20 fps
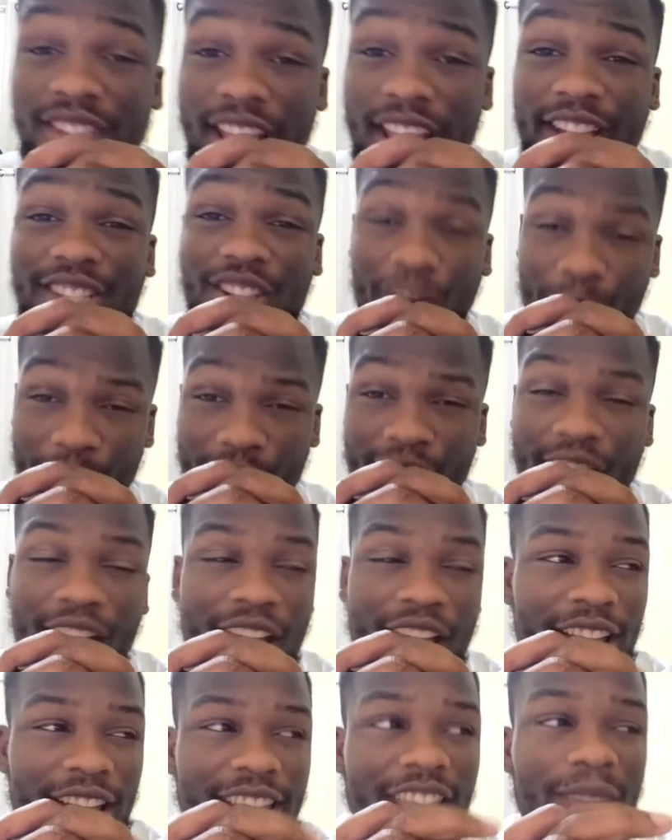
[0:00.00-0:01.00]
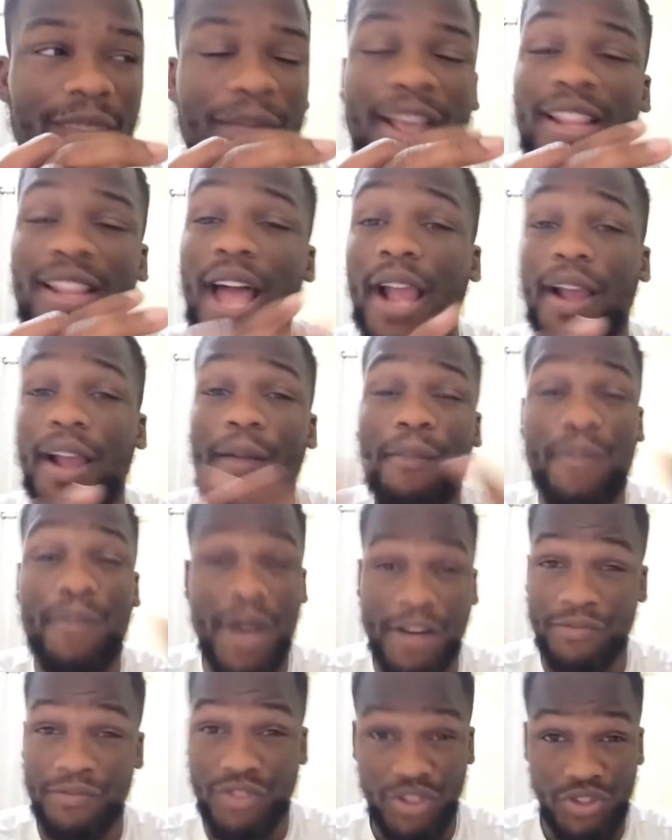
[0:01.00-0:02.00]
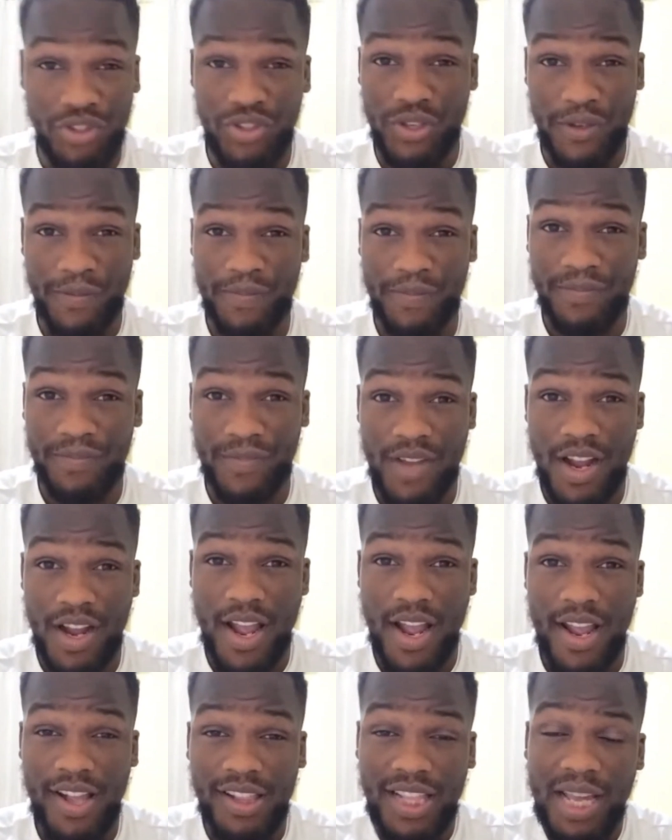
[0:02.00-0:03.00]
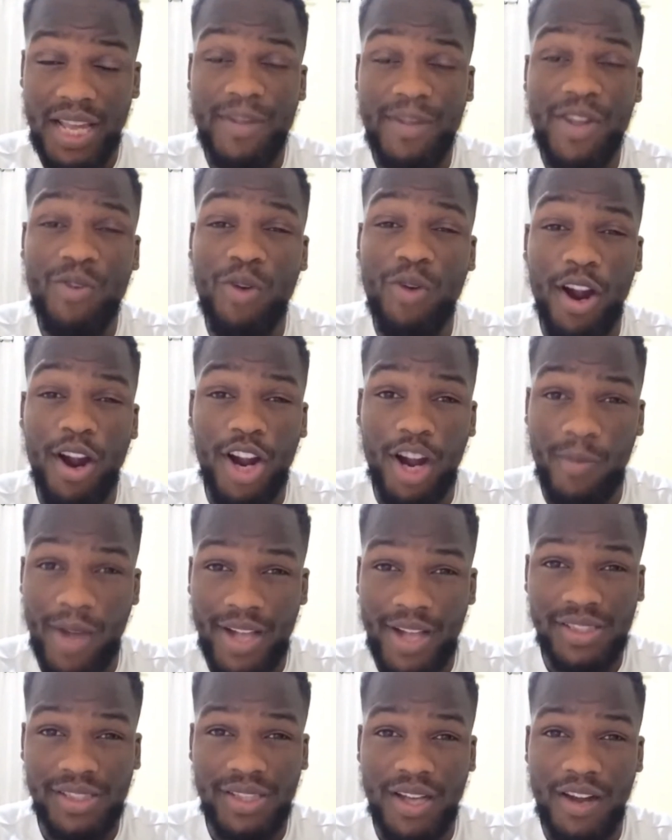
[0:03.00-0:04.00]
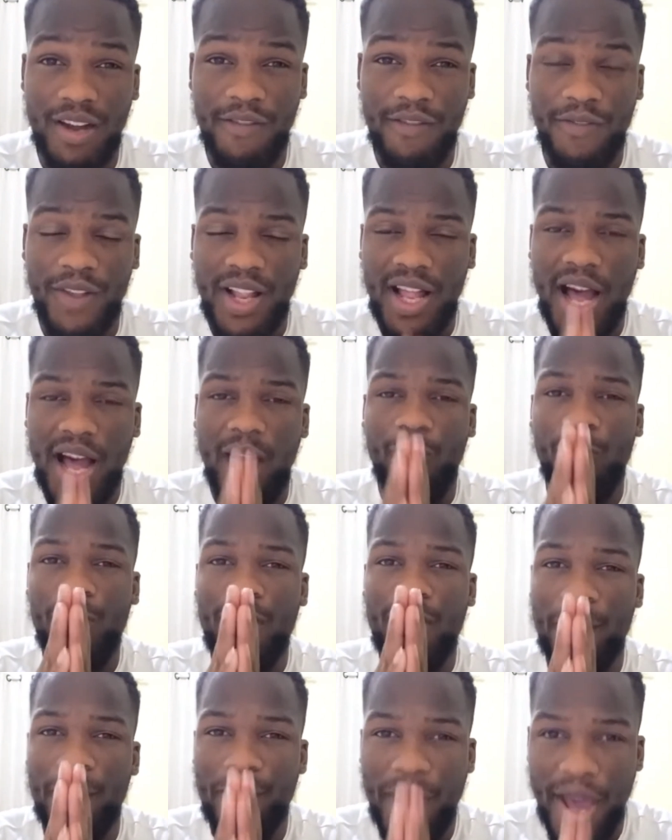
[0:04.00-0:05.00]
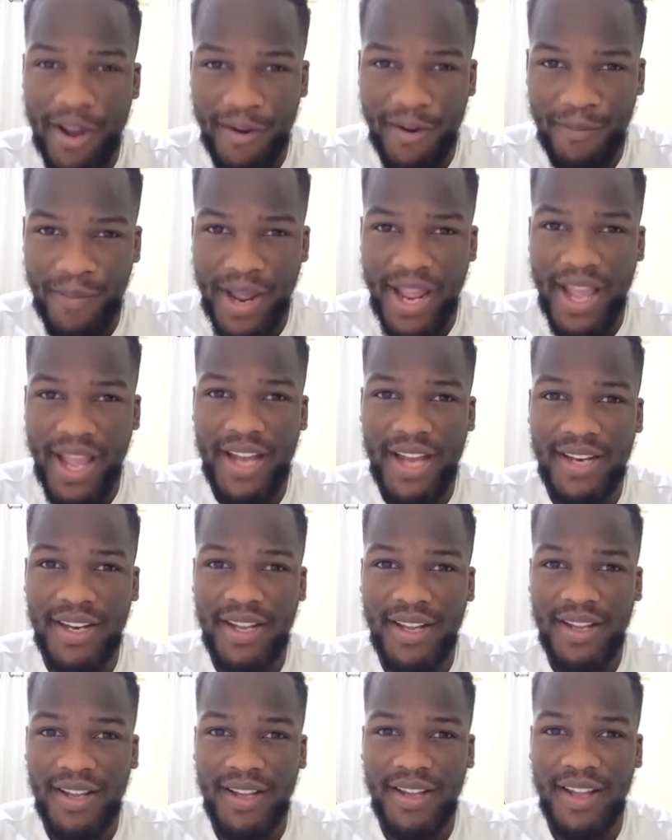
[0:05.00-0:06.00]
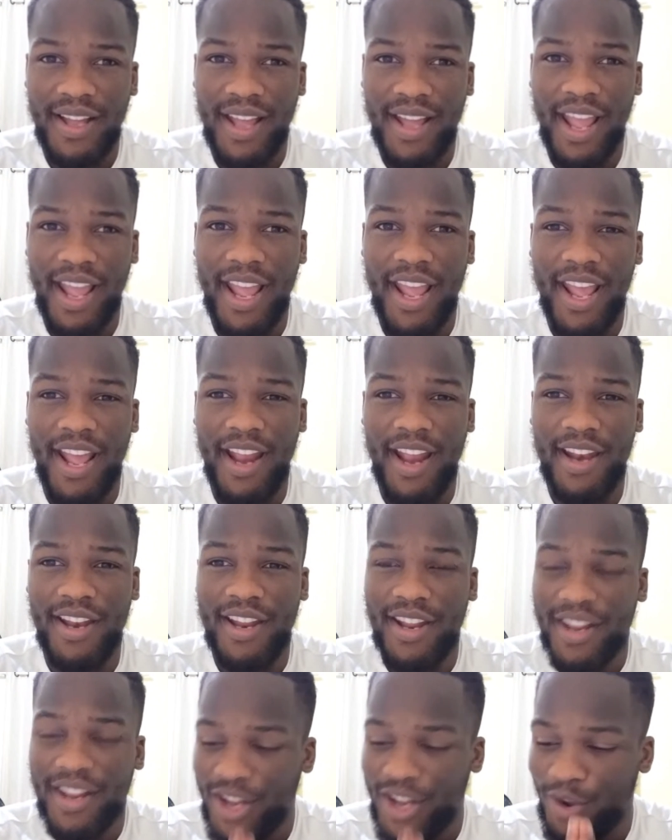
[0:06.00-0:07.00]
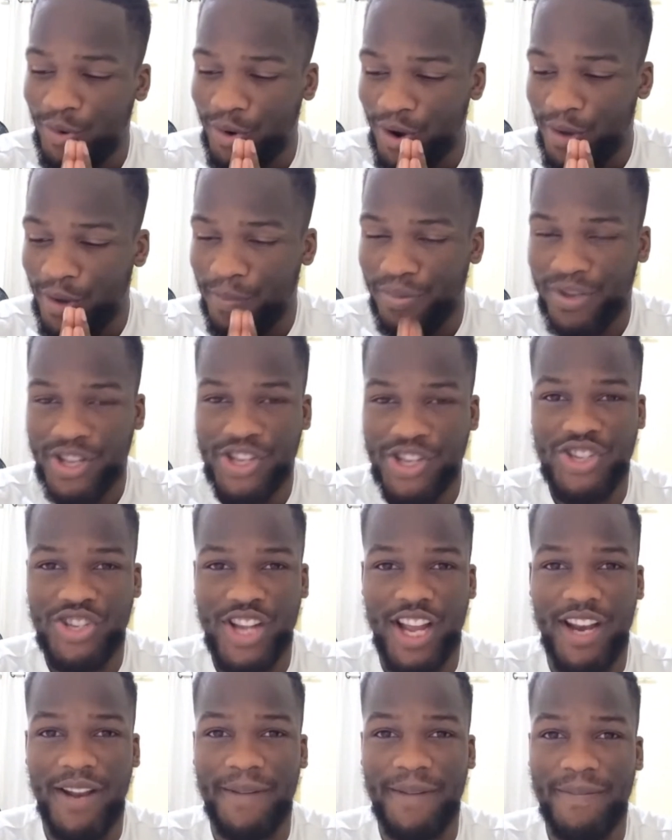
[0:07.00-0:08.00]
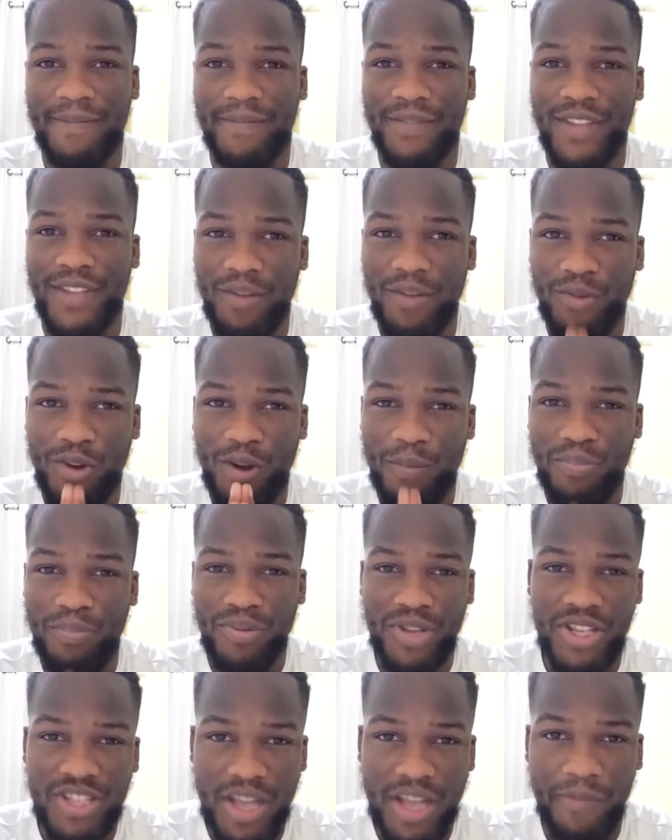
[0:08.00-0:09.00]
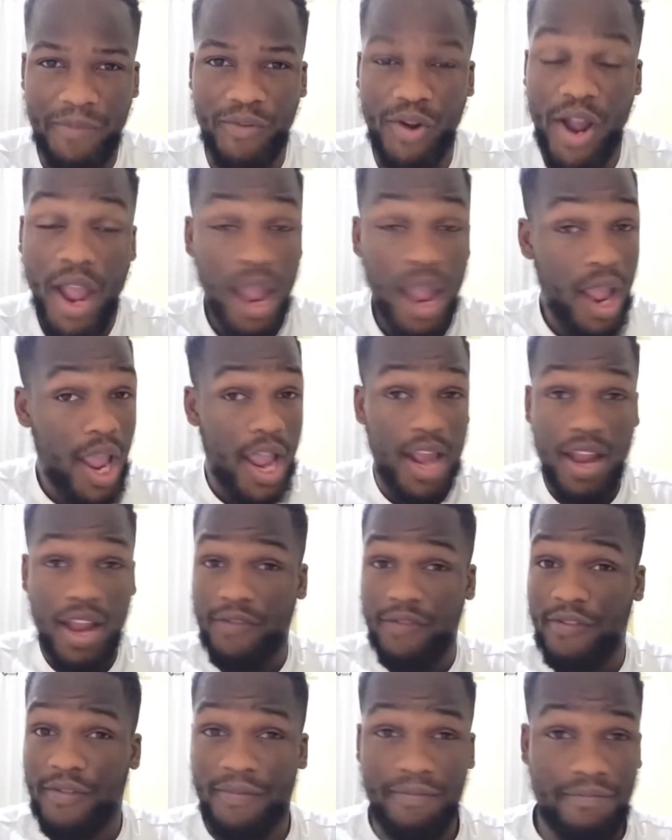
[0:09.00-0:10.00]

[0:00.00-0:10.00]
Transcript: to take, it's going to be, give me like a month or two. All right. Let me work on myself. I will be a better man and you will appreciate it. You will appreciate me for it. And if